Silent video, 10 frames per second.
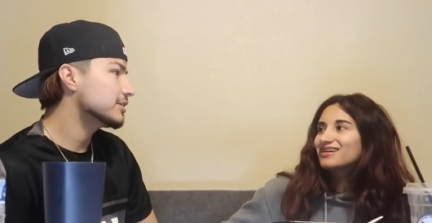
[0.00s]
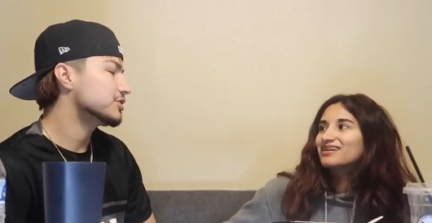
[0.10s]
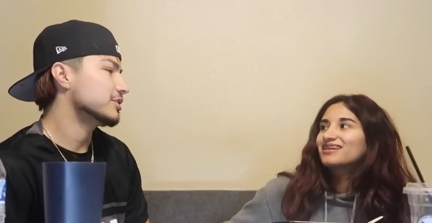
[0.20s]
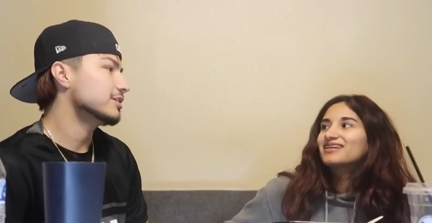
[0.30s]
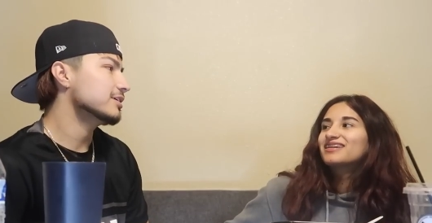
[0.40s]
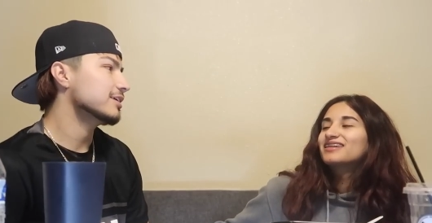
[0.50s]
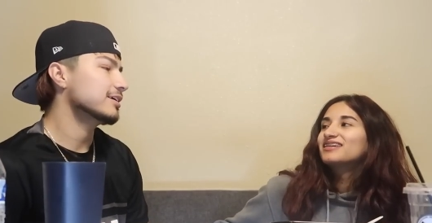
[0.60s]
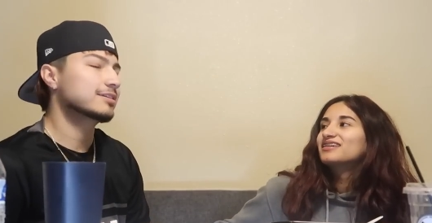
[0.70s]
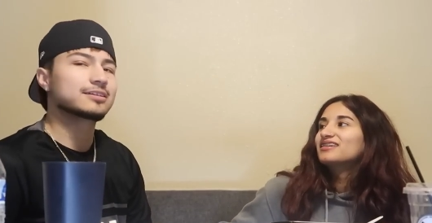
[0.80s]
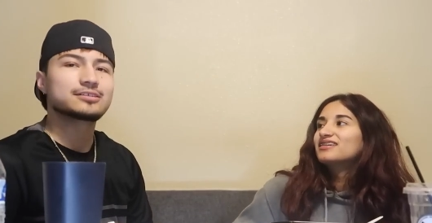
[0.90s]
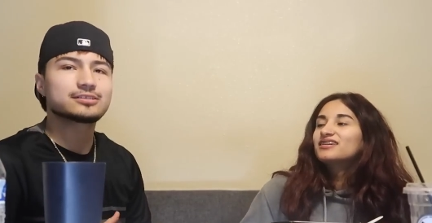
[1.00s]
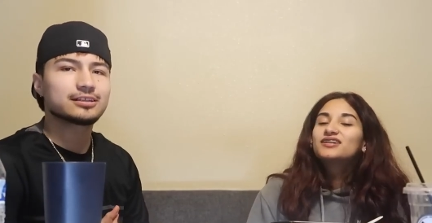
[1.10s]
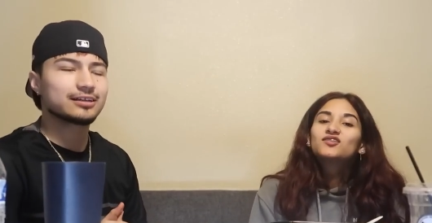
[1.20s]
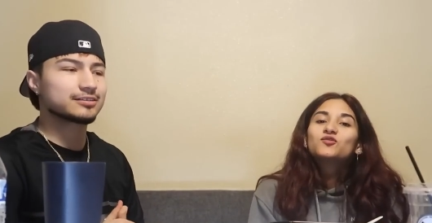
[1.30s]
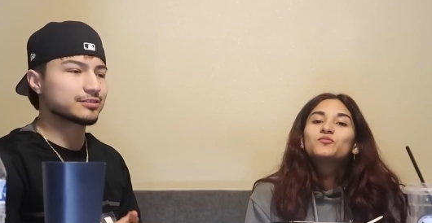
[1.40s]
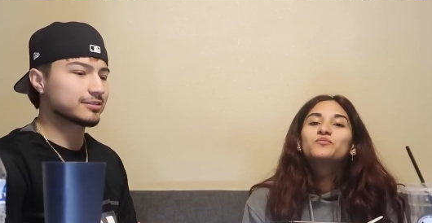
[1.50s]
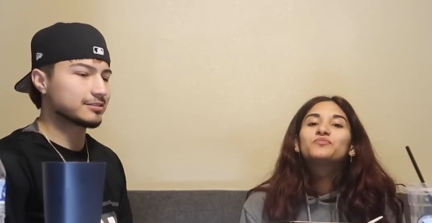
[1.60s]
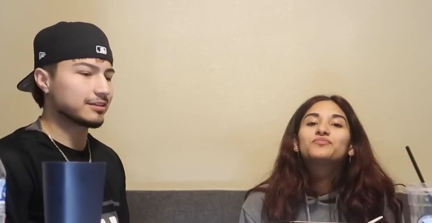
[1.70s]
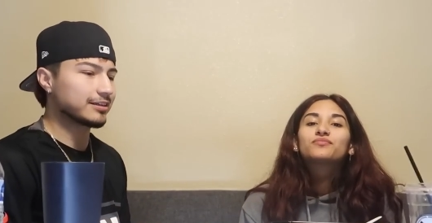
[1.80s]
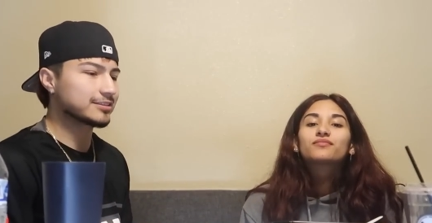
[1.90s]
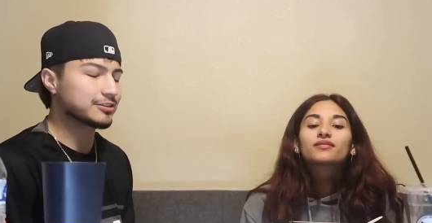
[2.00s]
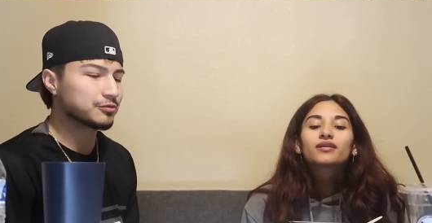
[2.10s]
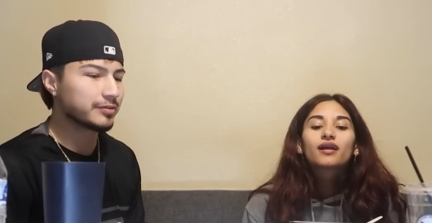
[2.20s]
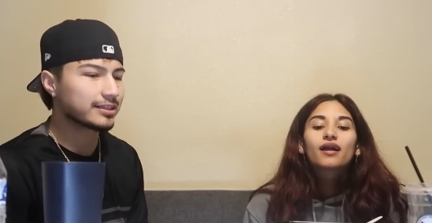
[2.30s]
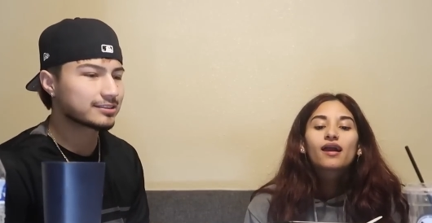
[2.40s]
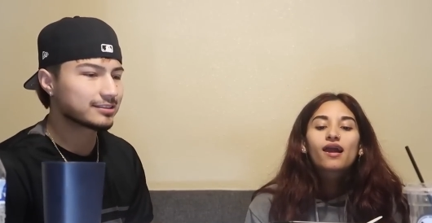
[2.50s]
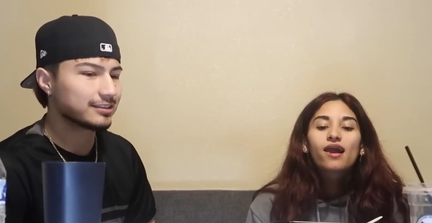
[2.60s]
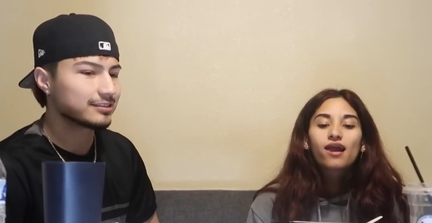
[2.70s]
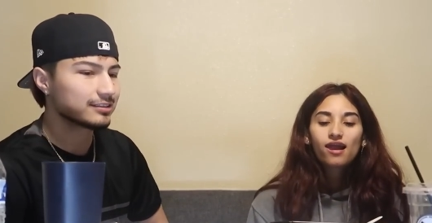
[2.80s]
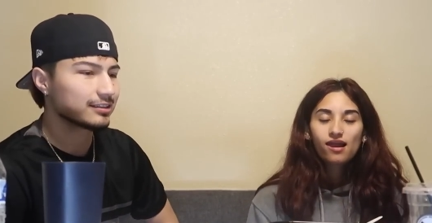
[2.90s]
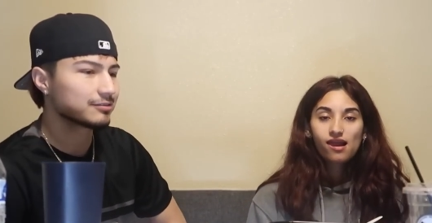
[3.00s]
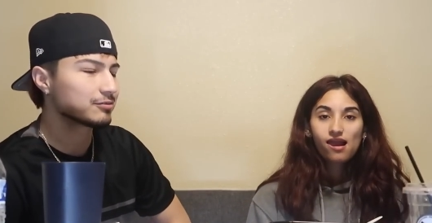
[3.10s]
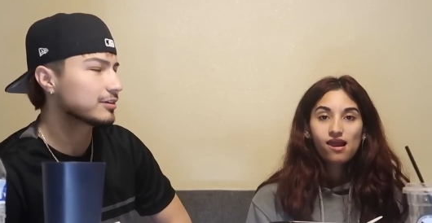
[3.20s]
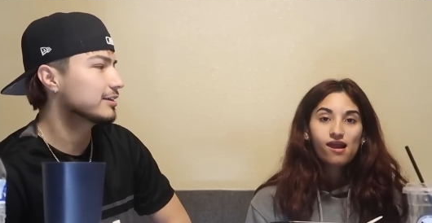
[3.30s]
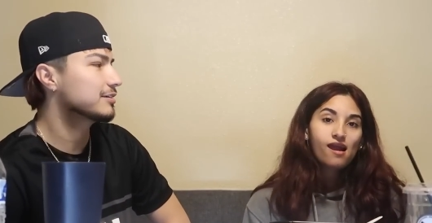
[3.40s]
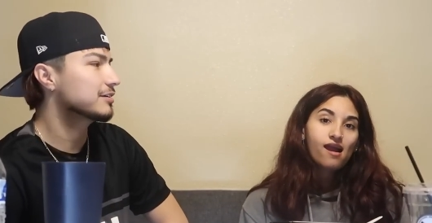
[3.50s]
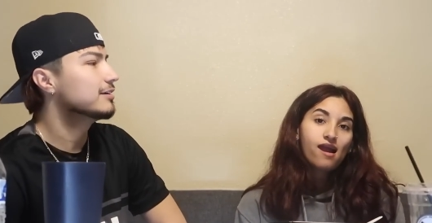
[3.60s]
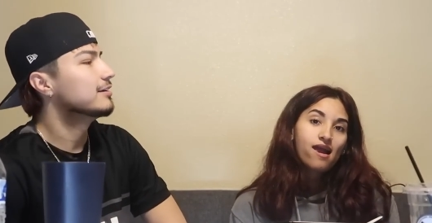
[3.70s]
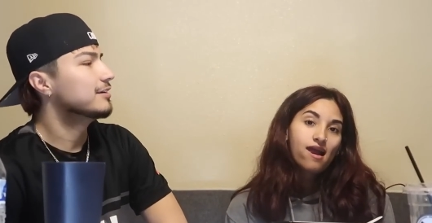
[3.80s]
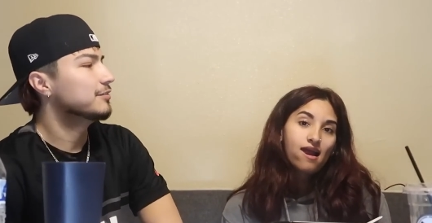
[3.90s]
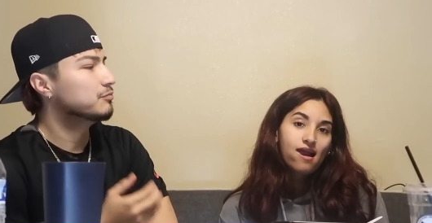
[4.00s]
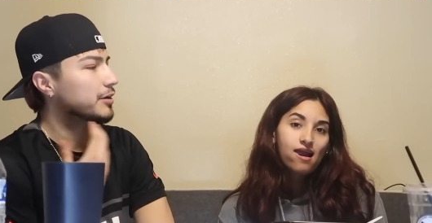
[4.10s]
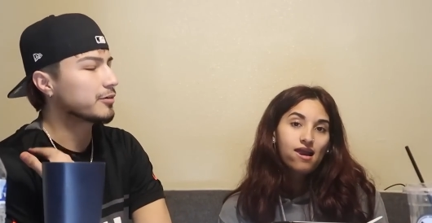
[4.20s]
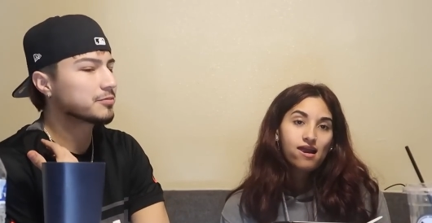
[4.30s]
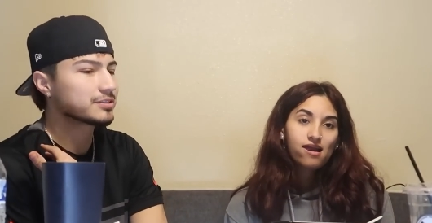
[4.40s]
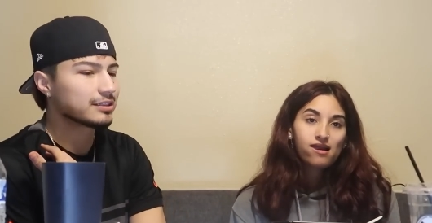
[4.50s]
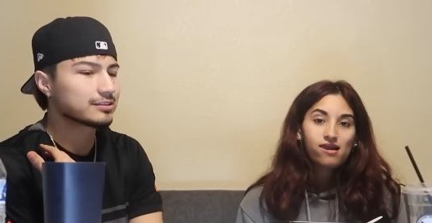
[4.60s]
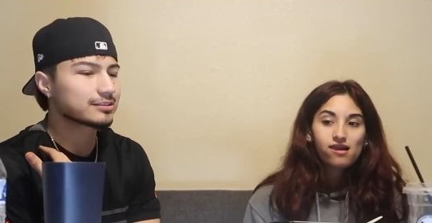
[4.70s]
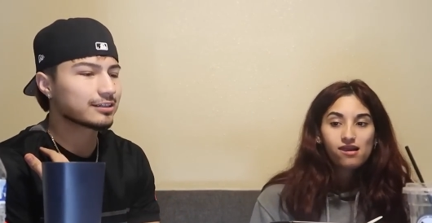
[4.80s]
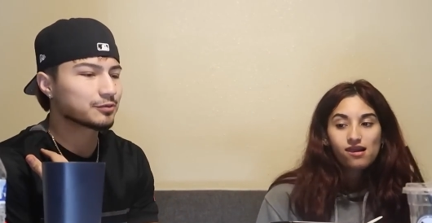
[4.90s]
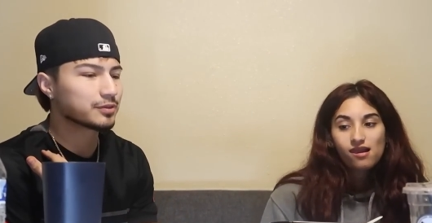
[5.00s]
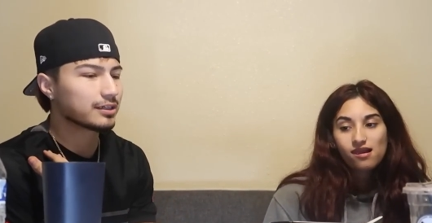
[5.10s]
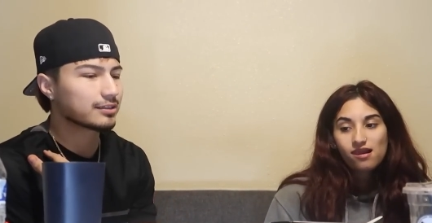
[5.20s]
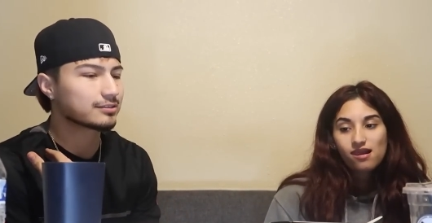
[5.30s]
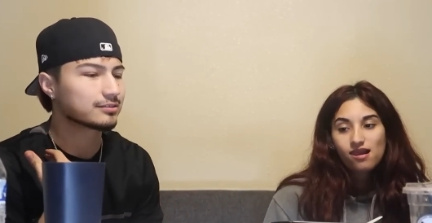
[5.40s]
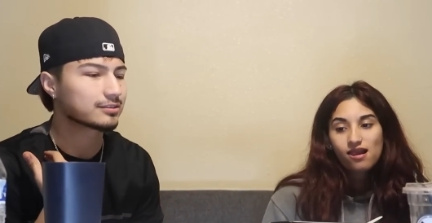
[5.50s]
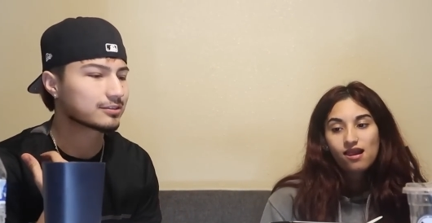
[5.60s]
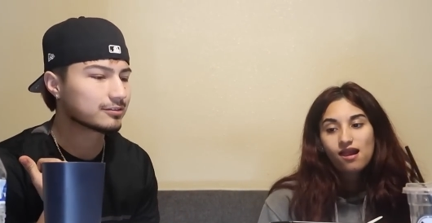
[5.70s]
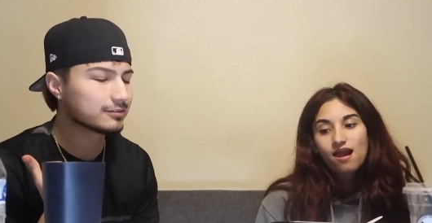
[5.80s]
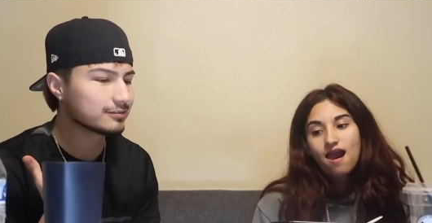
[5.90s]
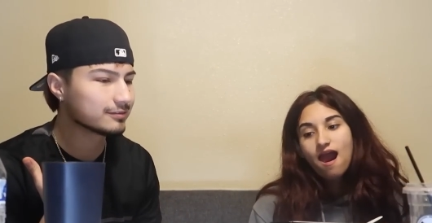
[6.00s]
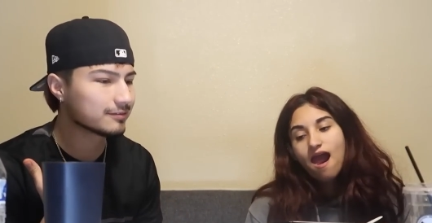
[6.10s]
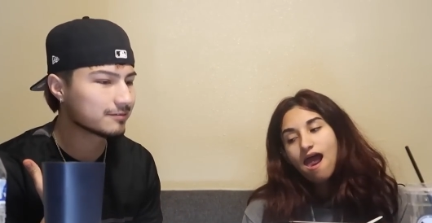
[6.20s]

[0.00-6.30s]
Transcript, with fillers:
Speaker 1: really sure. Like, there's like like still mixed things. Like, where like my mom says it's gonna be like a girl.